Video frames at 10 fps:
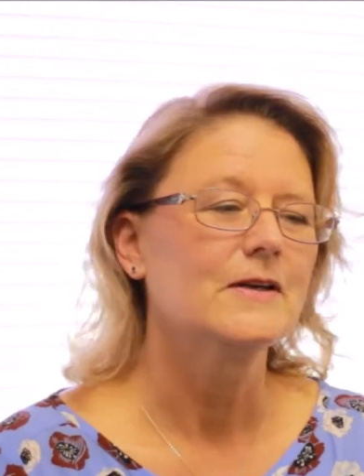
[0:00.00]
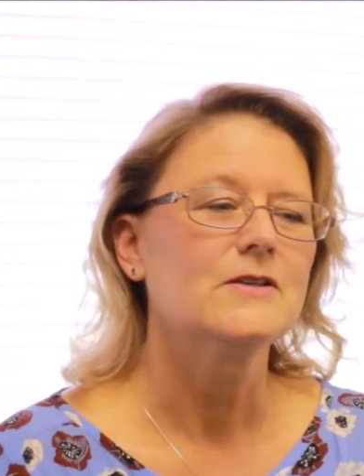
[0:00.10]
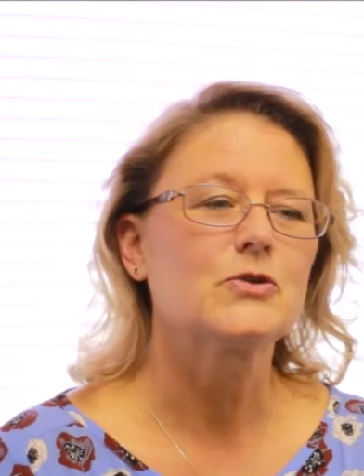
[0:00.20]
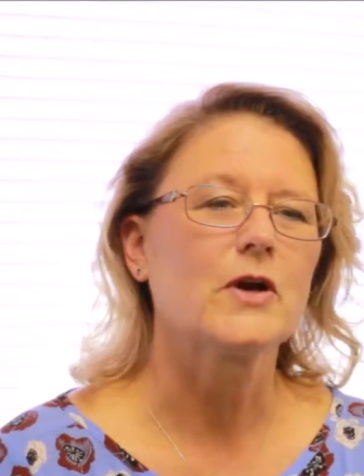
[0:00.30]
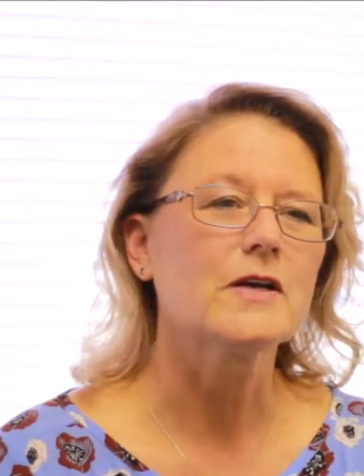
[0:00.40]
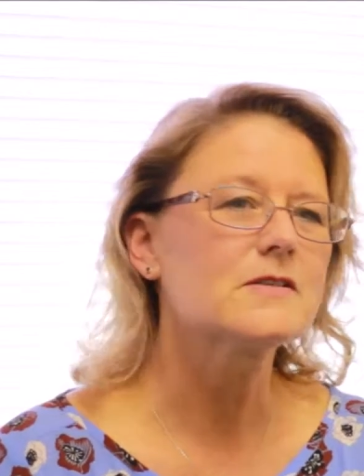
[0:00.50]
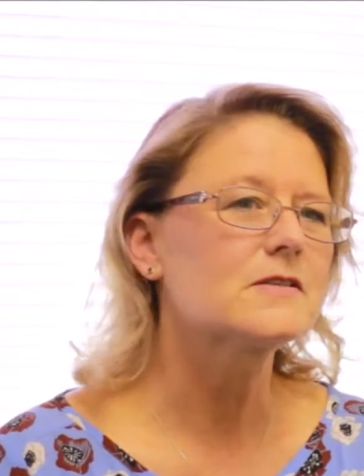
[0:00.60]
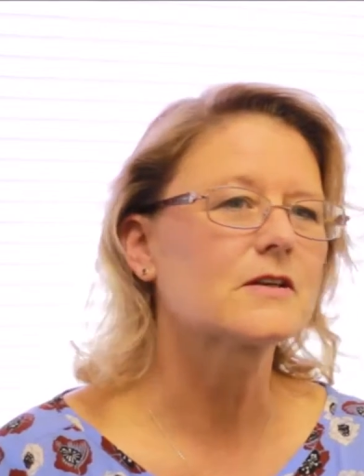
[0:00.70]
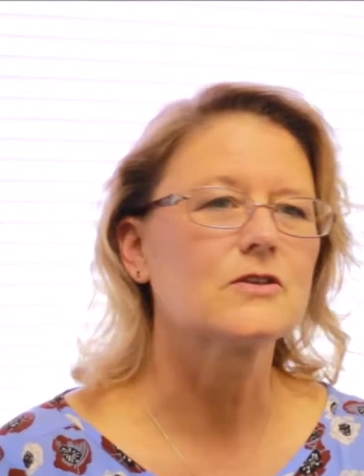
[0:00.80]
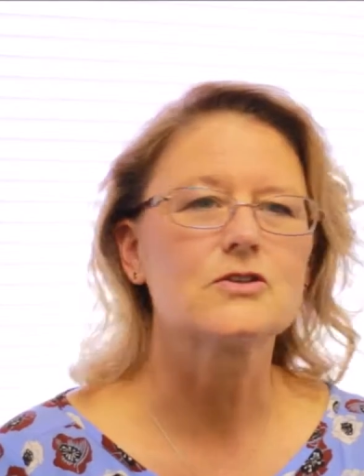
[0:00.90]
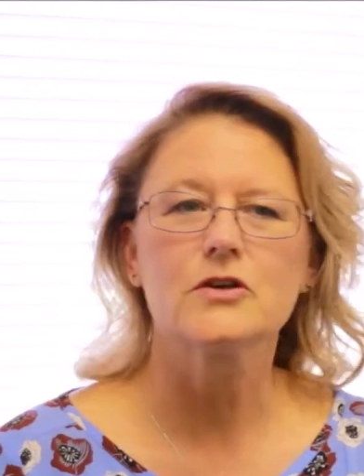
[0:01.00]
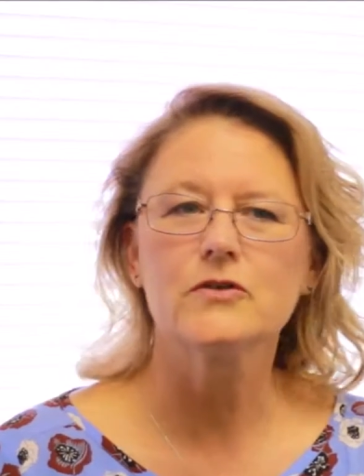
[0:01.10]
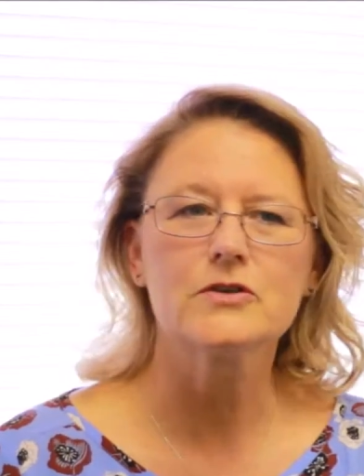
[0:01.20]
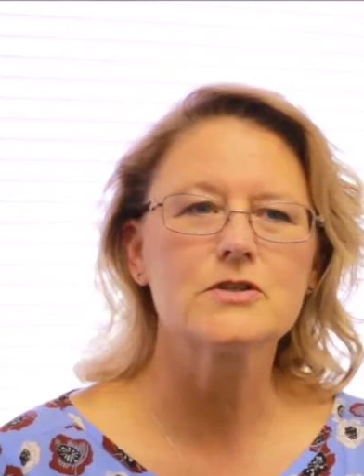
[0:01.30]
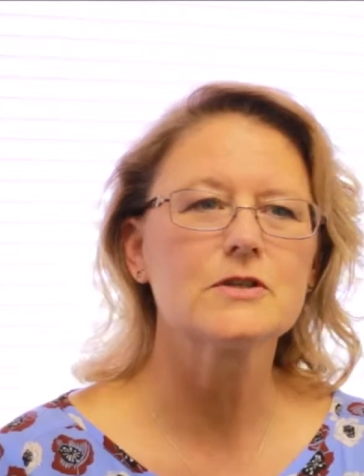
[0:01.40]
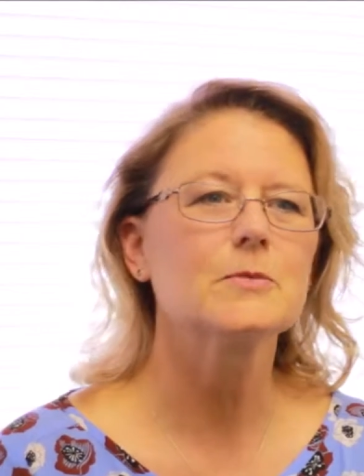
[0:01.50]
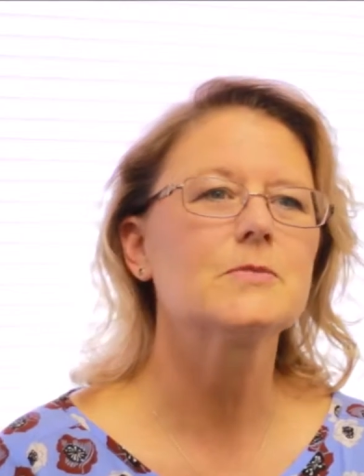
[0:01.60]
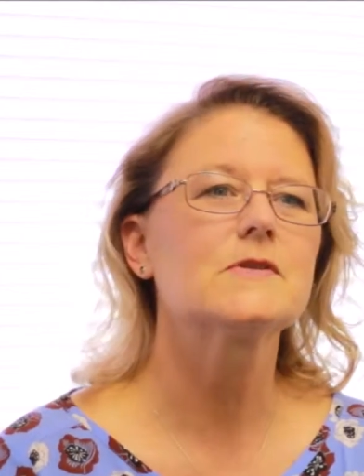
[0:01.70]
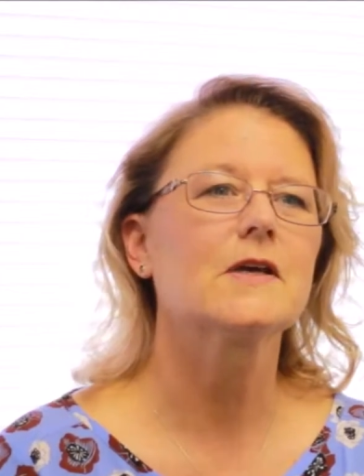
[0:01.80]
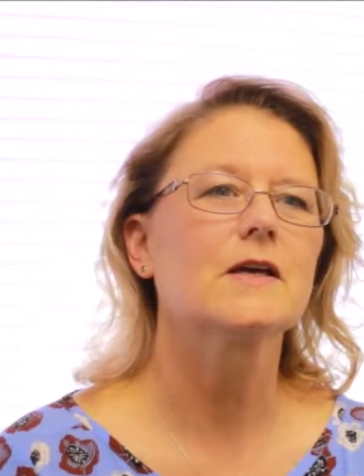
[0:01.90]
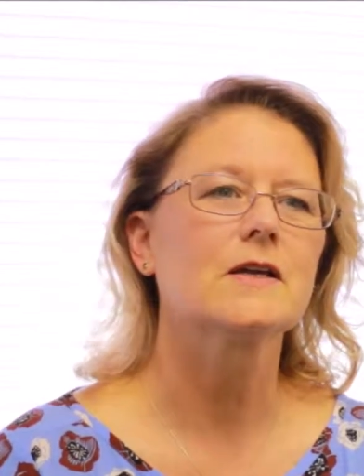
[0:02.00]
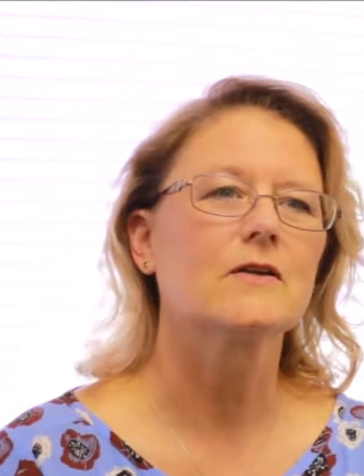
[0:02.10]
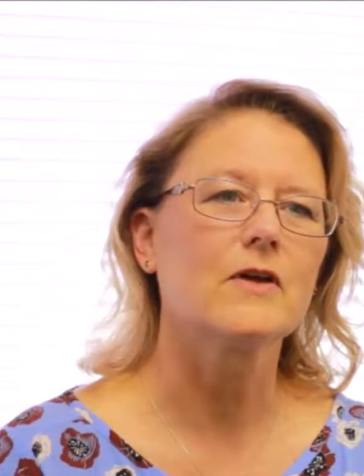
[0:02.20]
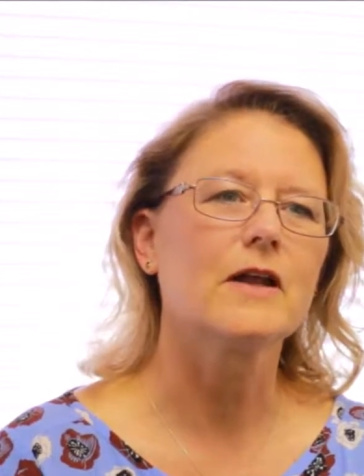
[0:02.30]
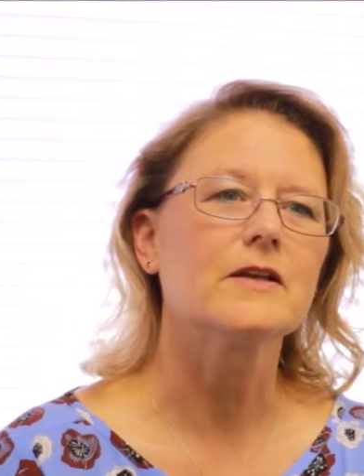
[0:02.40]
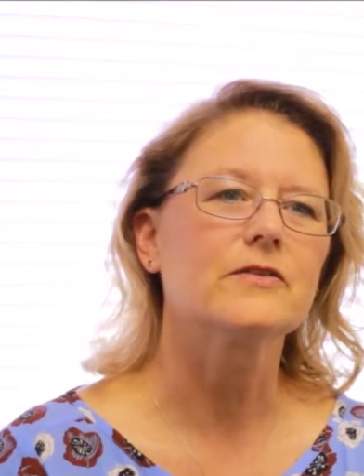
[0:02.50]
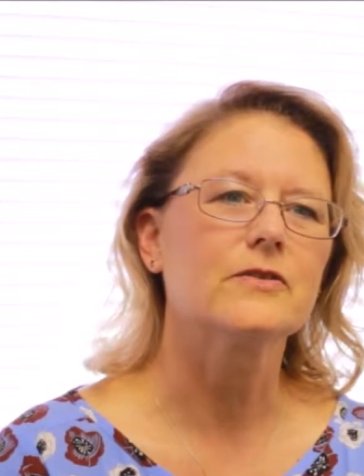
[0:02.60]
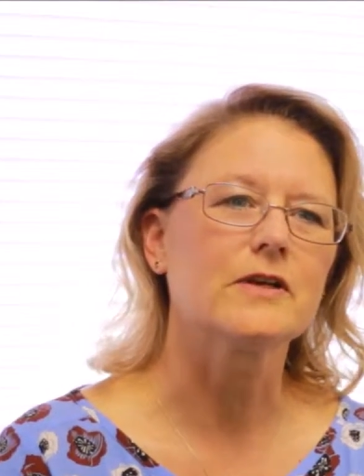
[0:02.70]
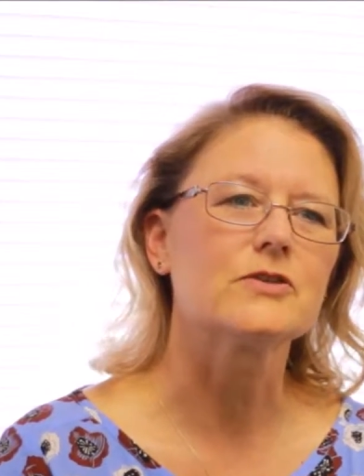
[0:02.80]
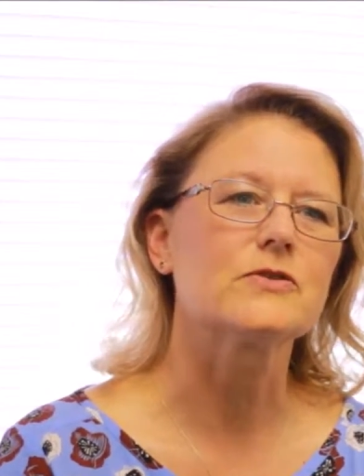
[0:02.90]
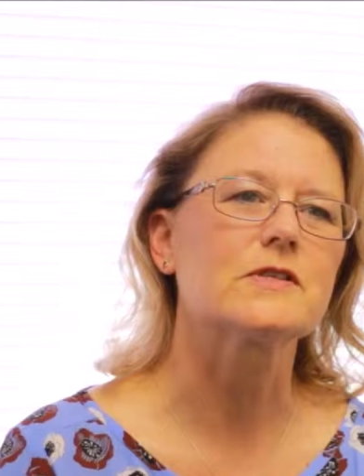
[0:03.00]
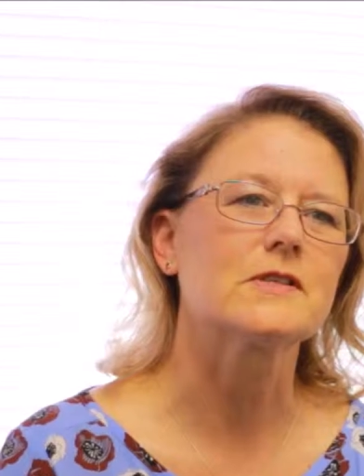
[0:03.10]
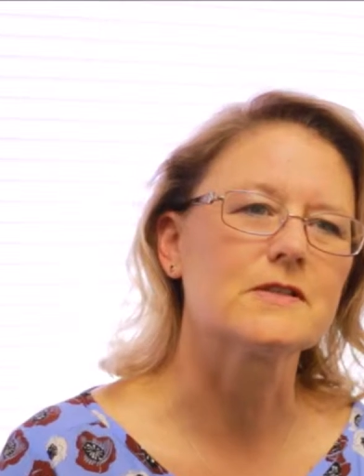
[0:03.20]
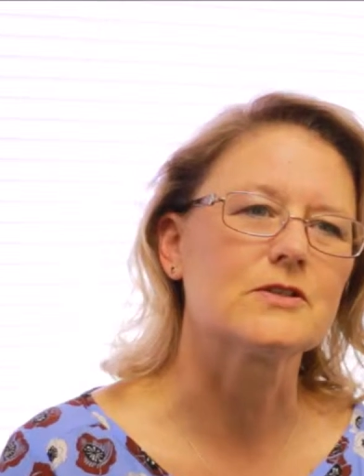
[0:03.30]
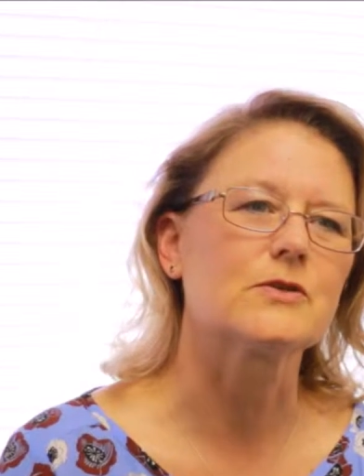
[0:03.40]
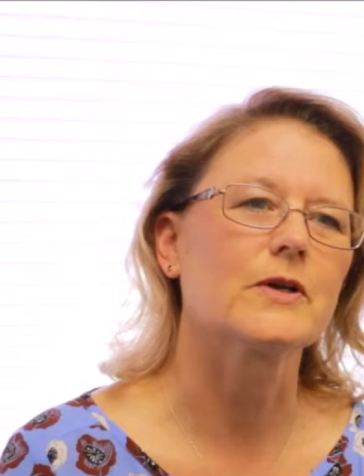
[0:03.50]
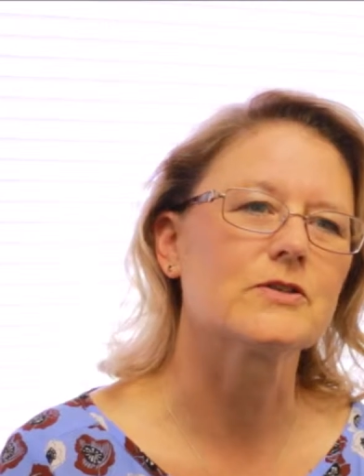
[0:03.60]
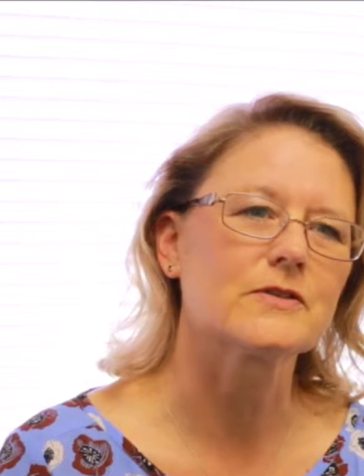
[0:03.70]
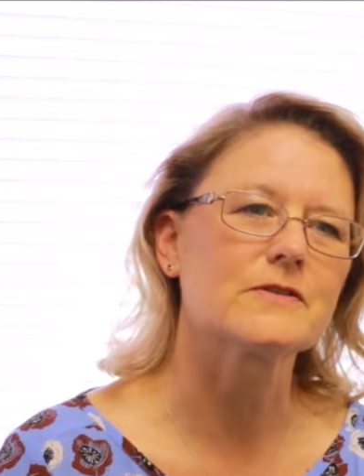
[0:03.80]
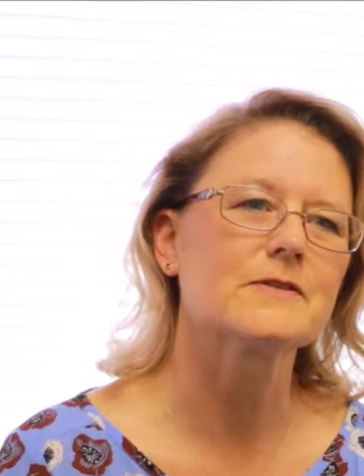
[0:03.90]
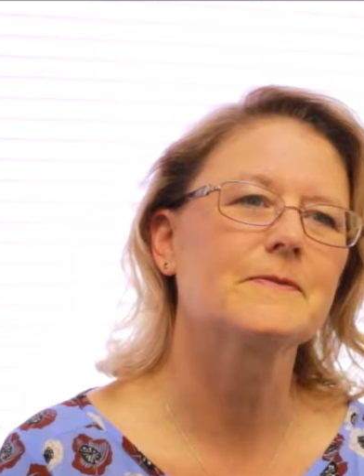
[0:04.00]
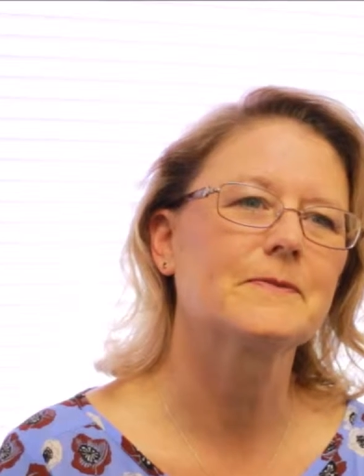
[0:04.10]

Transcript: trusts, conservatorships, and a lot of different interesting situations.